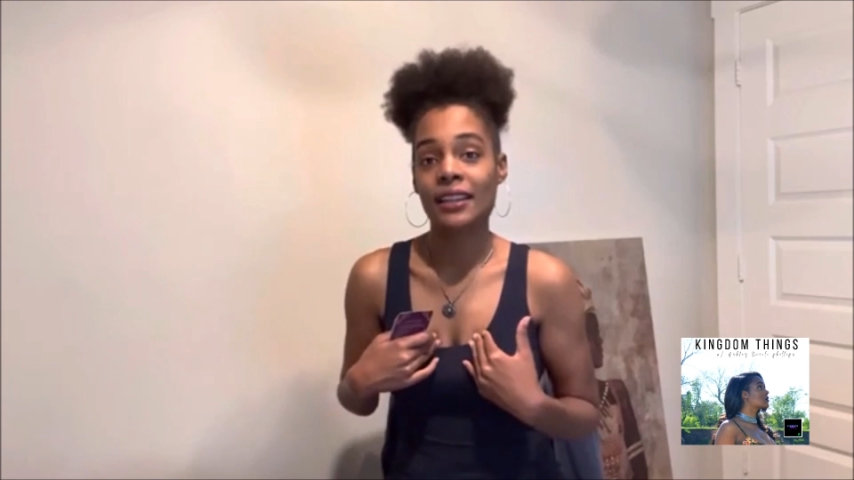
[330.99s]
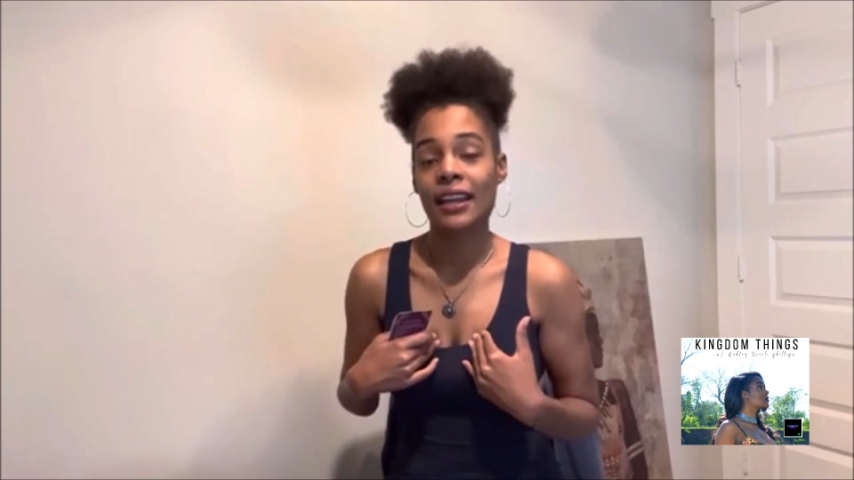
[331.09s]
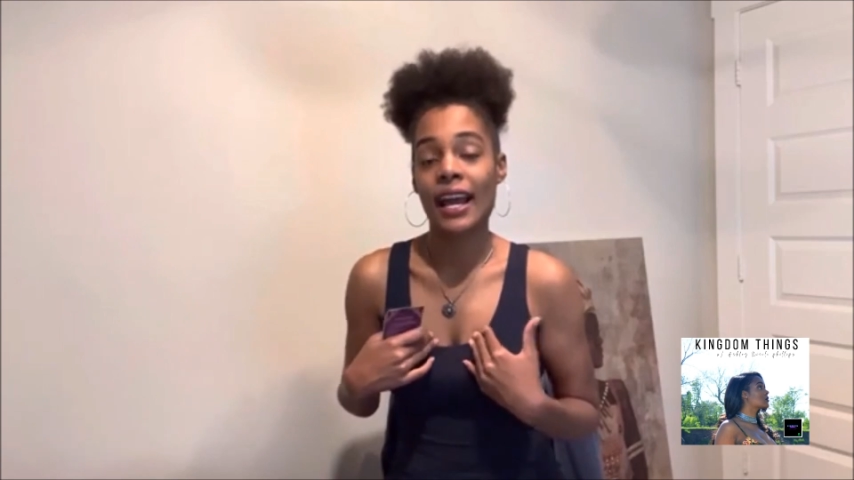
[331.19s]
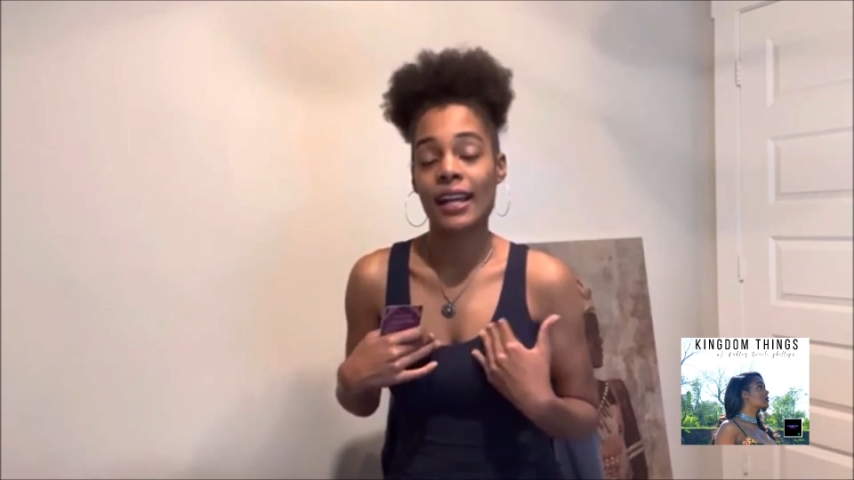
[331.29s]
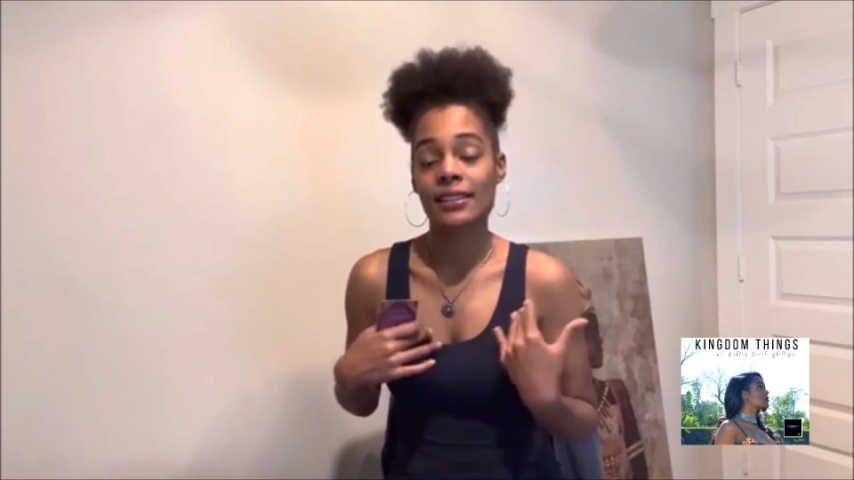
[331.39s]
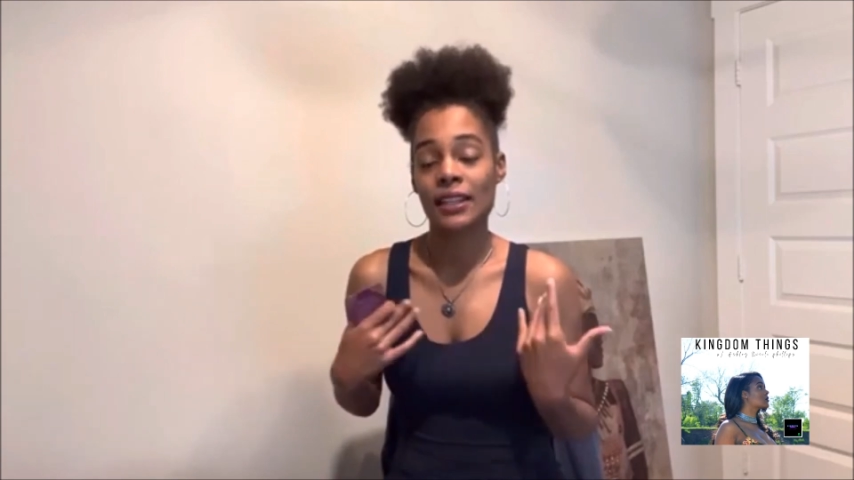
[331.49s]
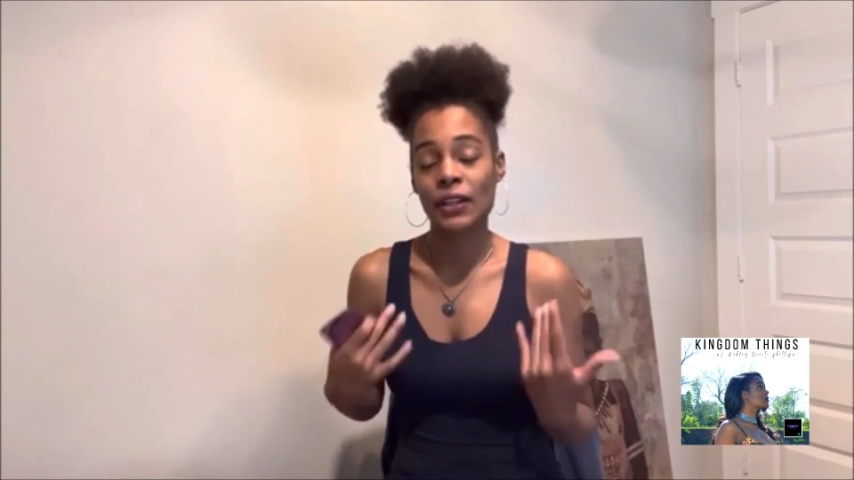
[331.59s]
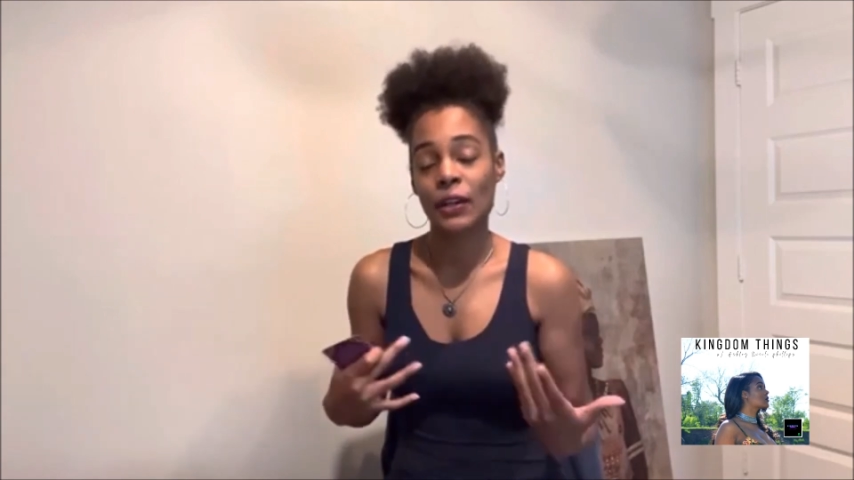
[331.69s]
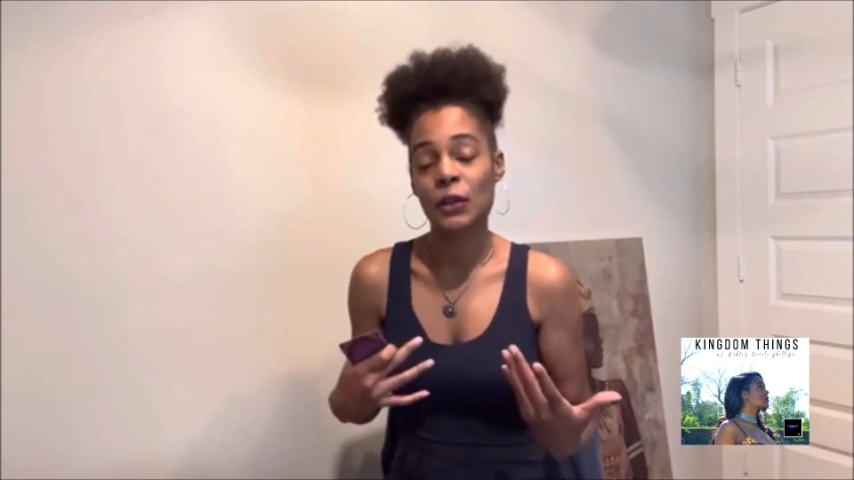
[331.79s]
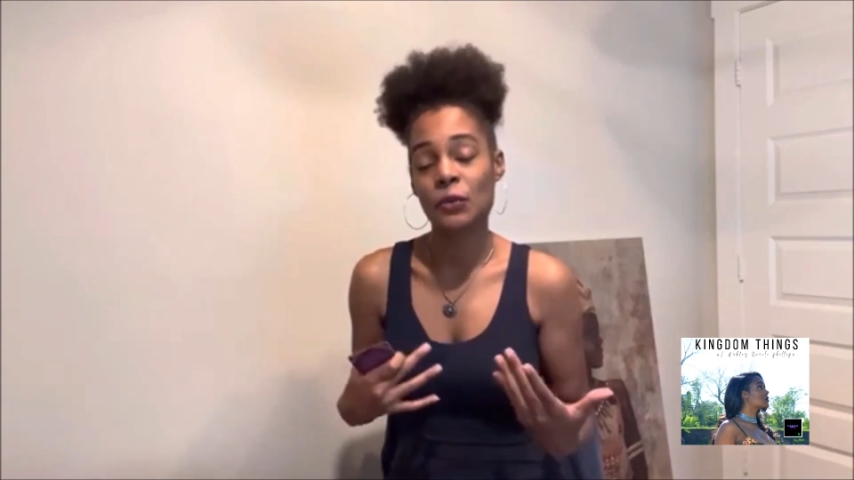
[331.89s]
has the
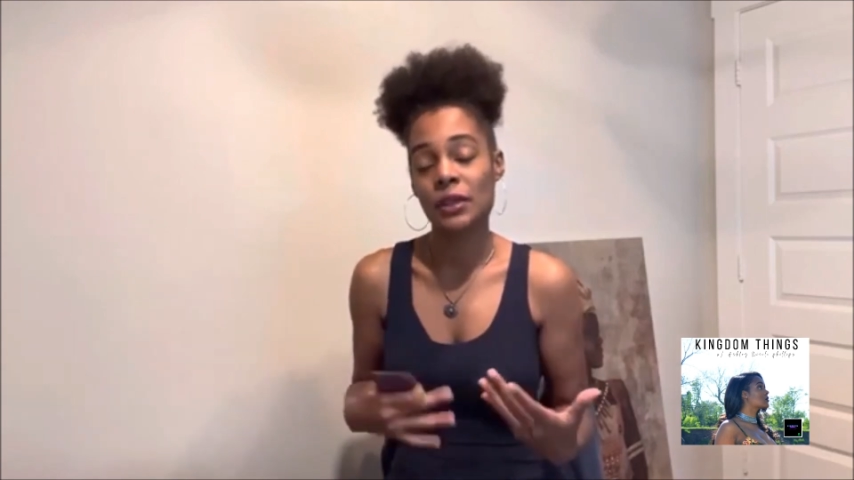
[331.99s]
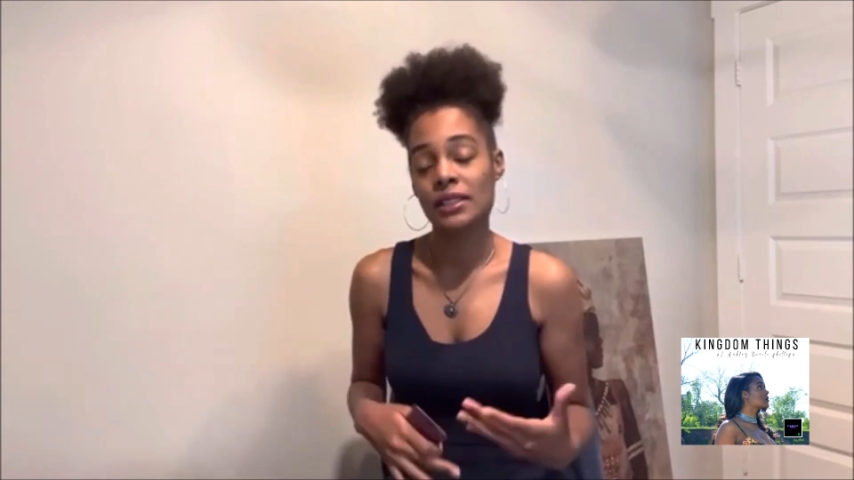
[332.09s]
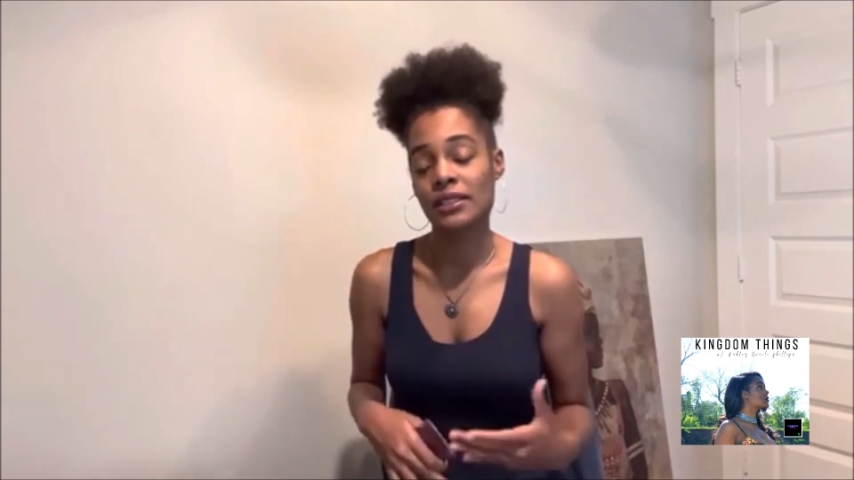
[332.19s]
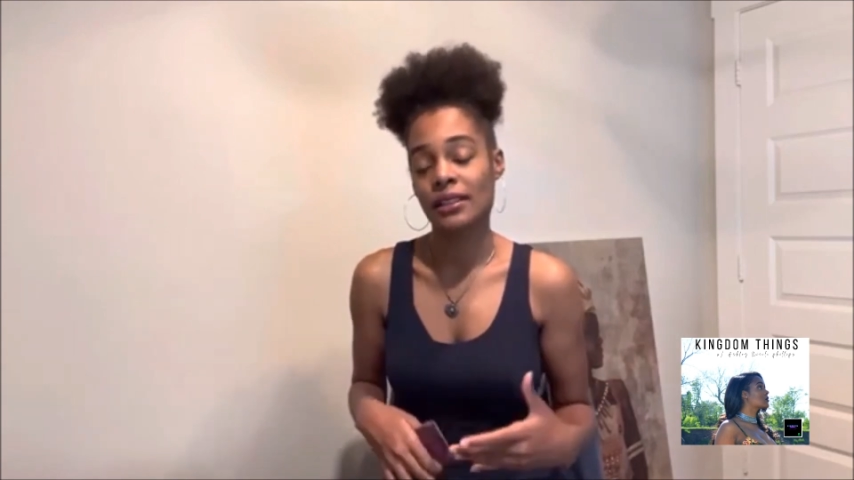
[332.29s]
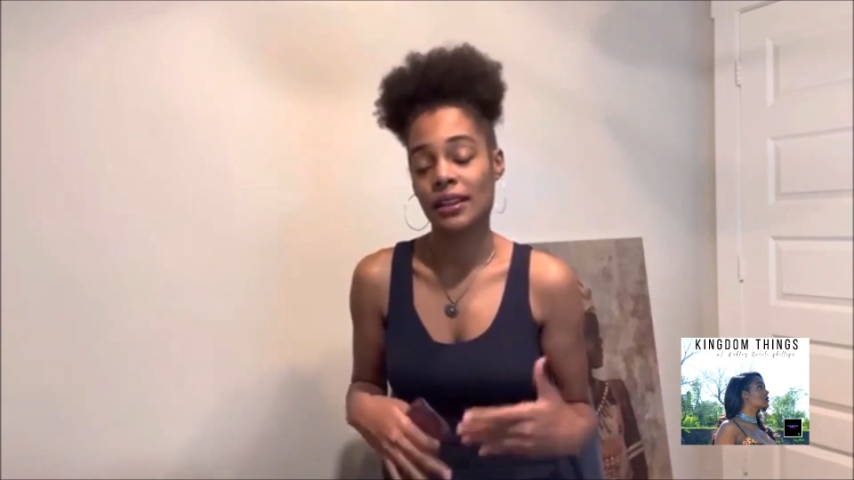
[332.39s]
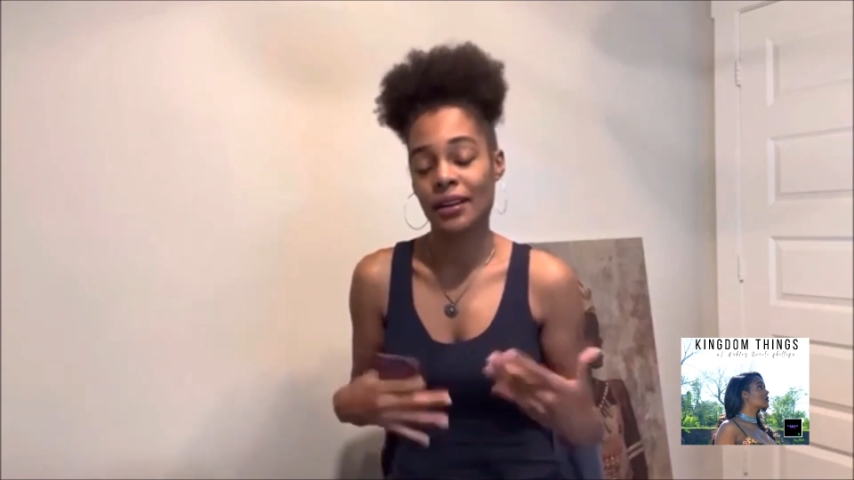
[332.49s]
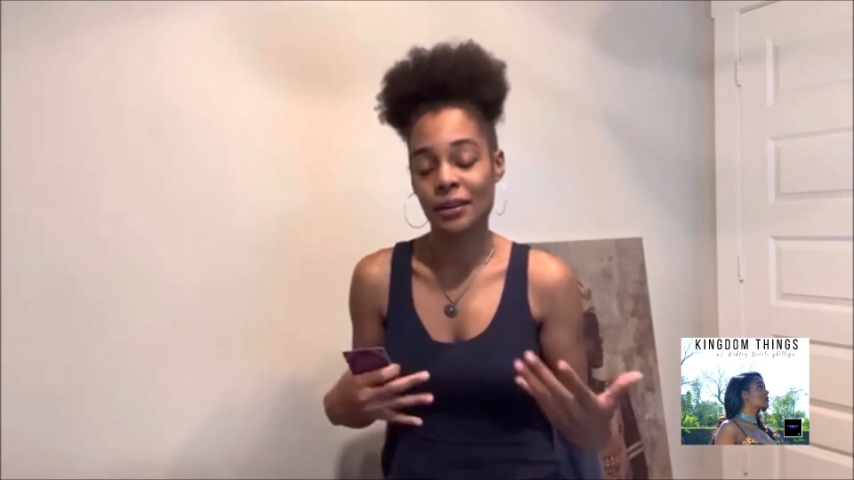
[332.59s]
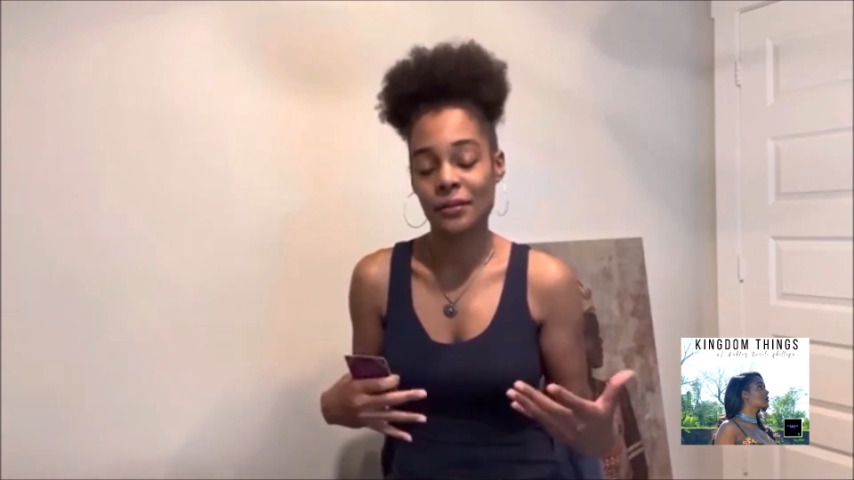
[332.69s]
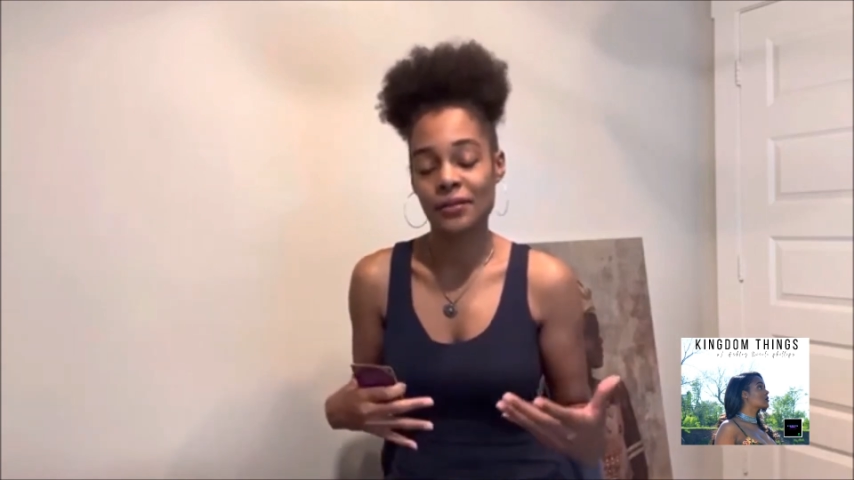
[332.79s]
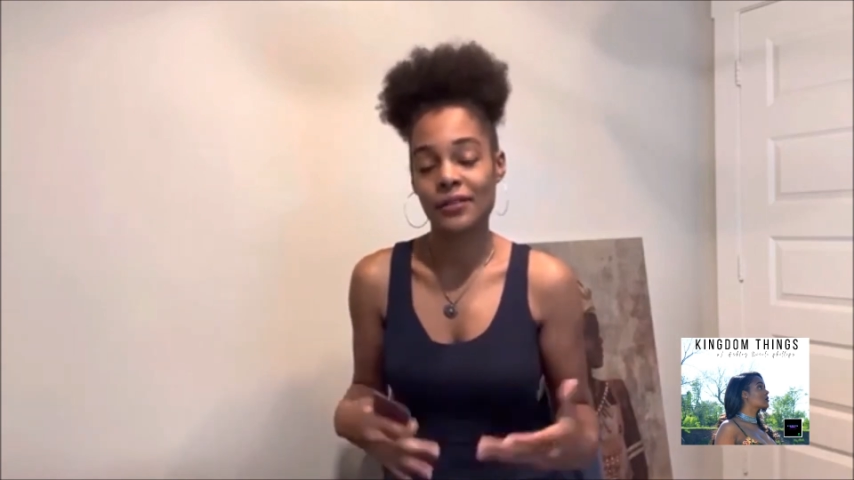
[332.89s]
encodements of